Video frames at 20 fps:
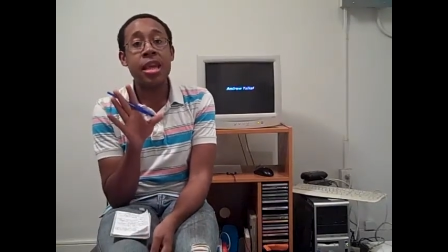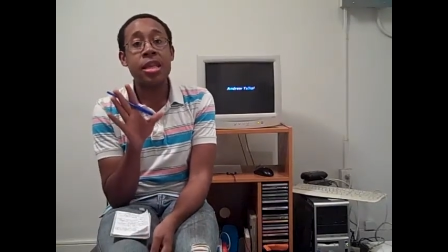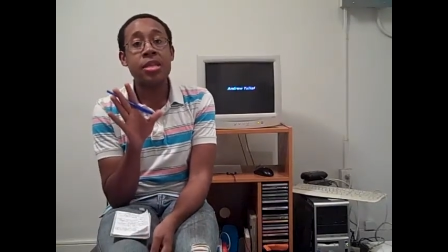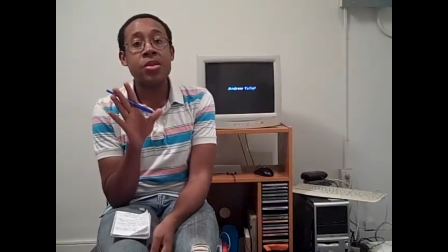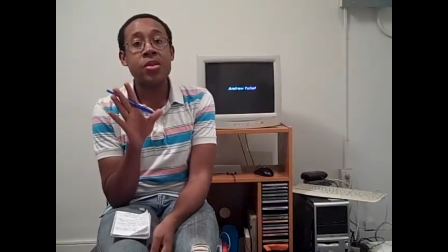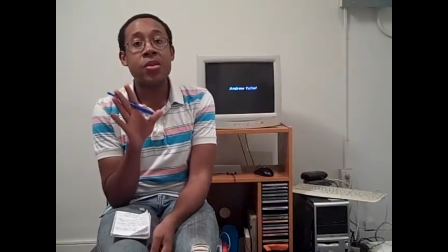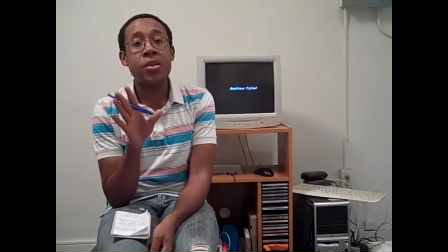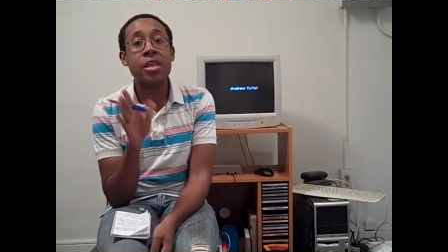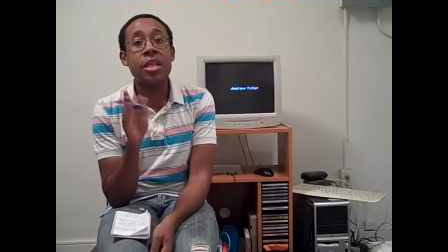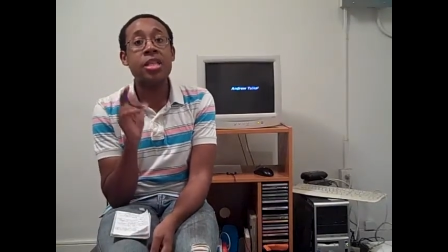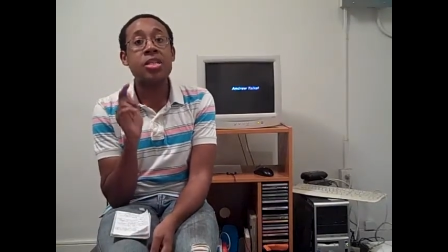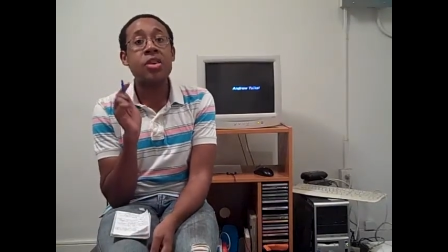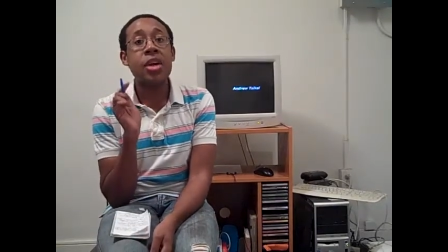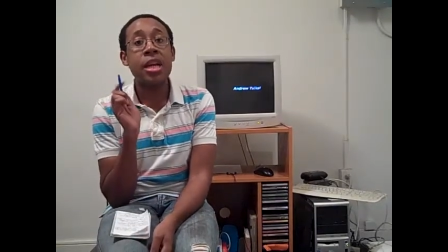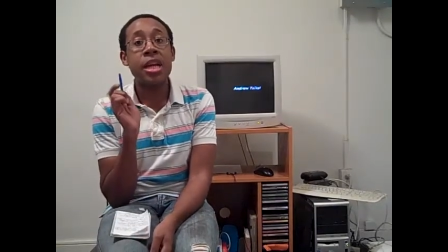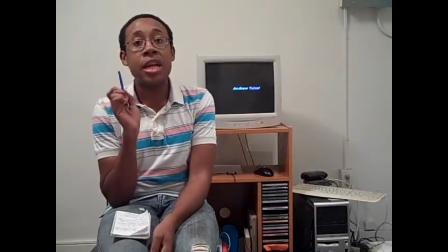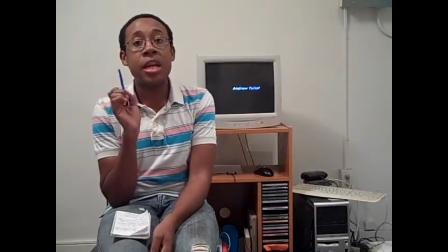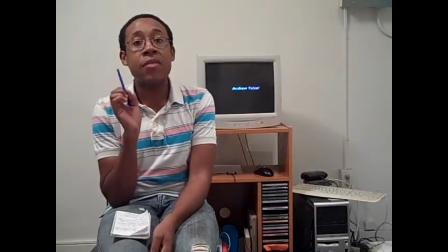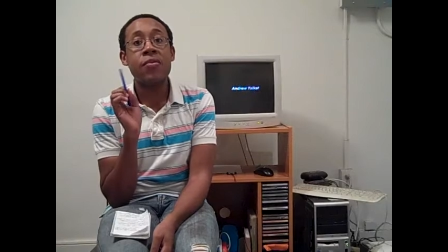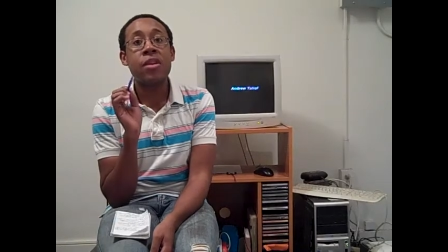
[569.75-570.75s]
that toilet
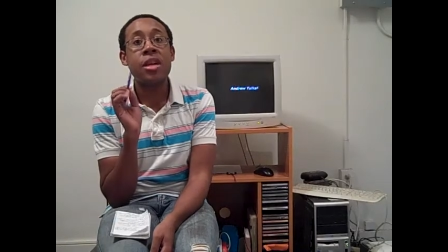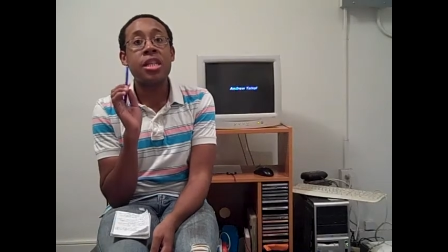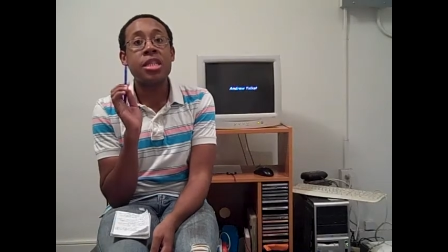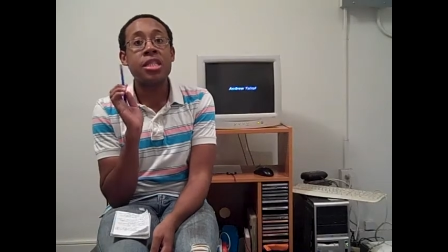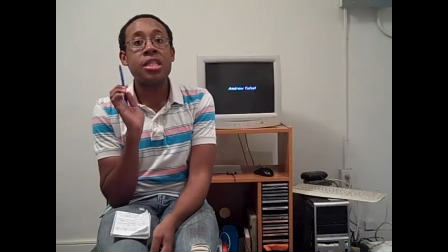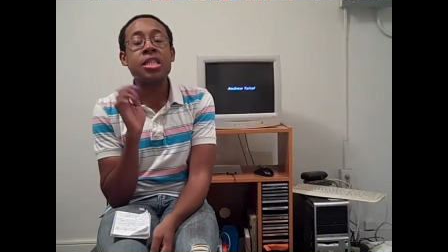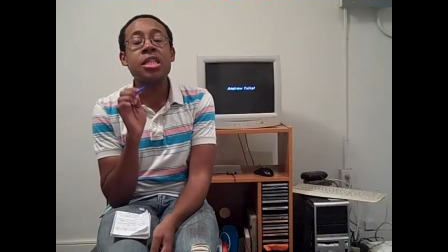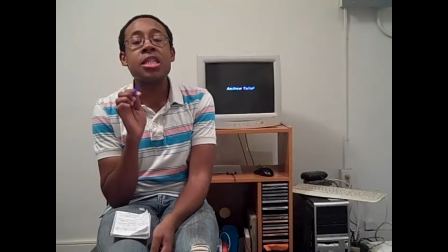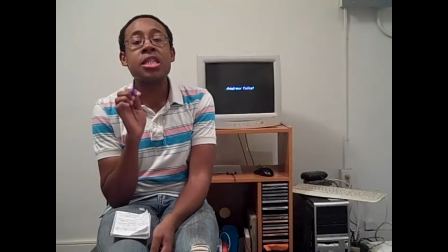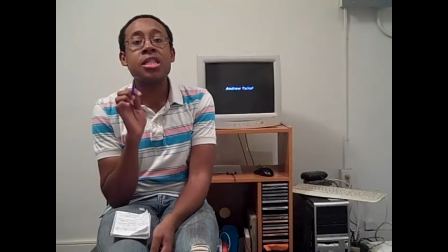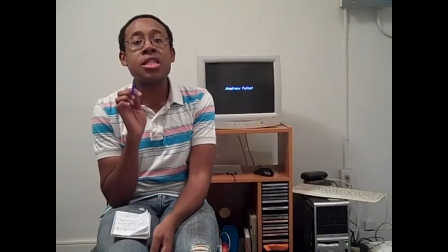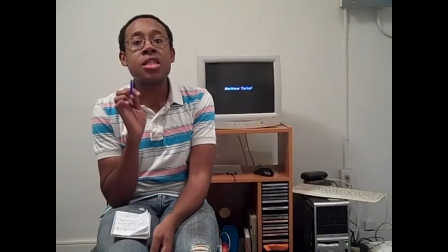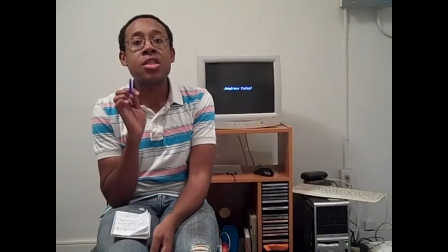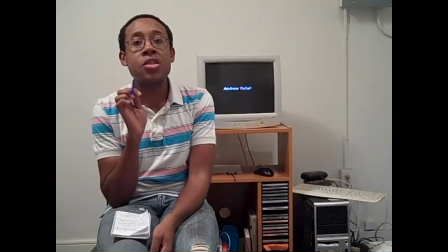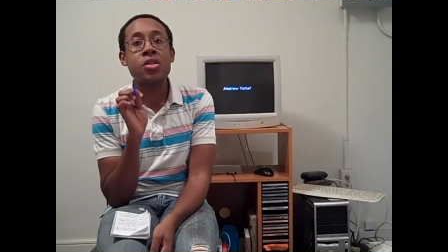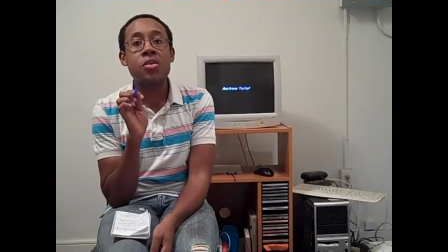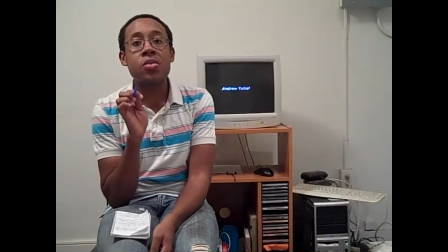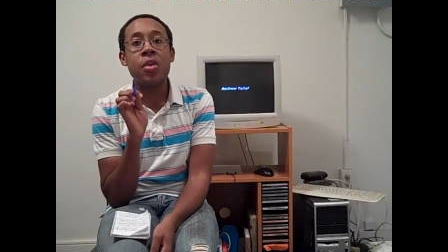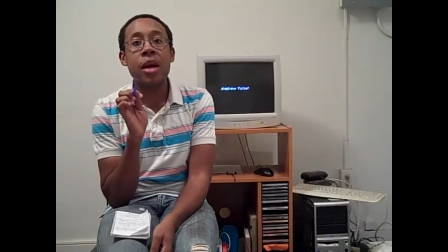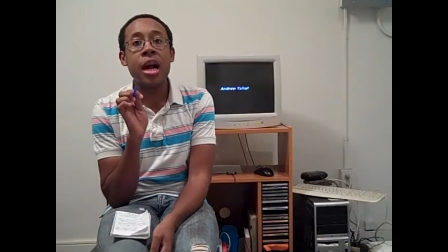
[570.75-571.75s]
trying to get rid of
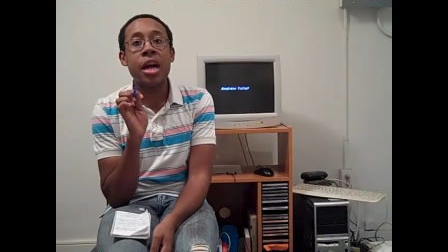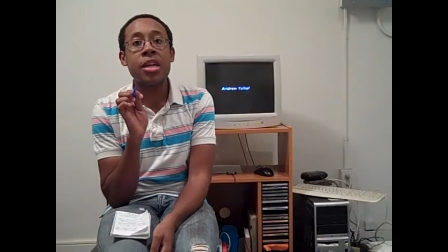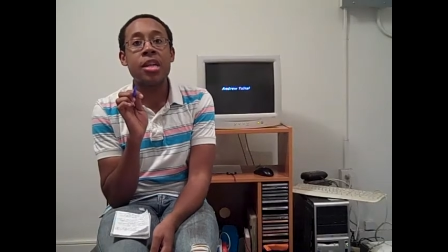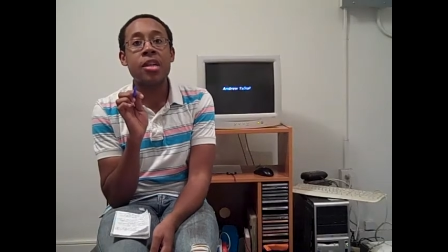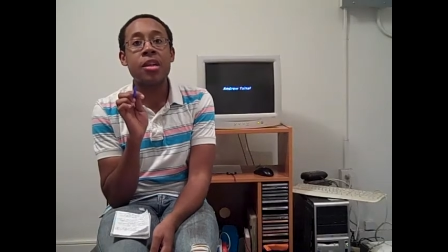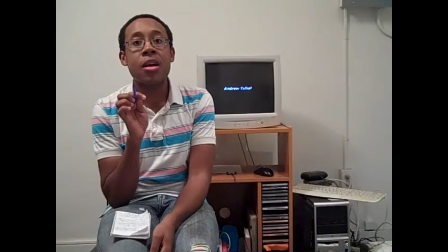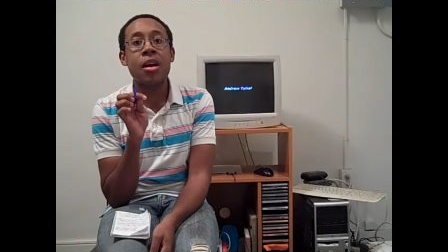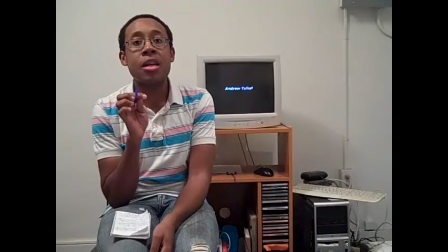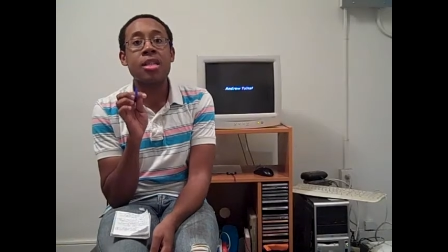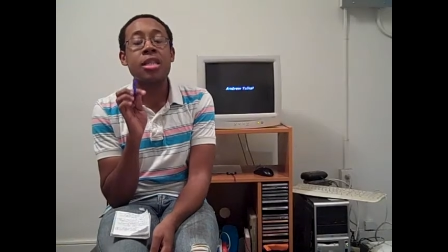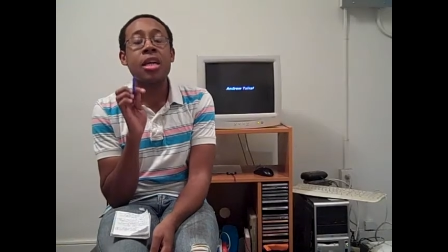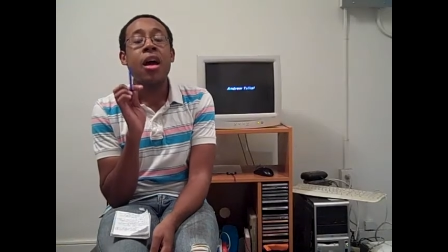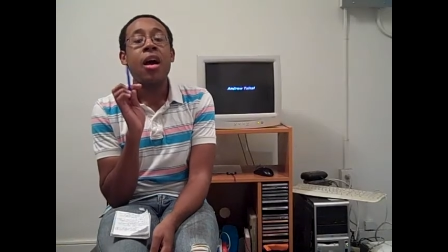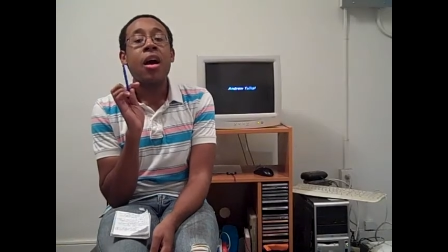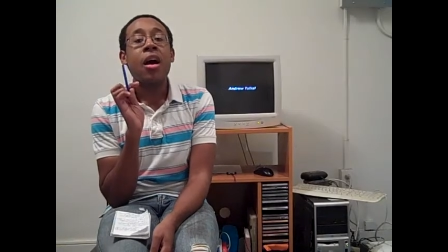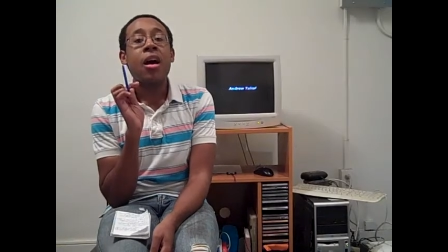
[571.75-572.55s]
62 hot dogs.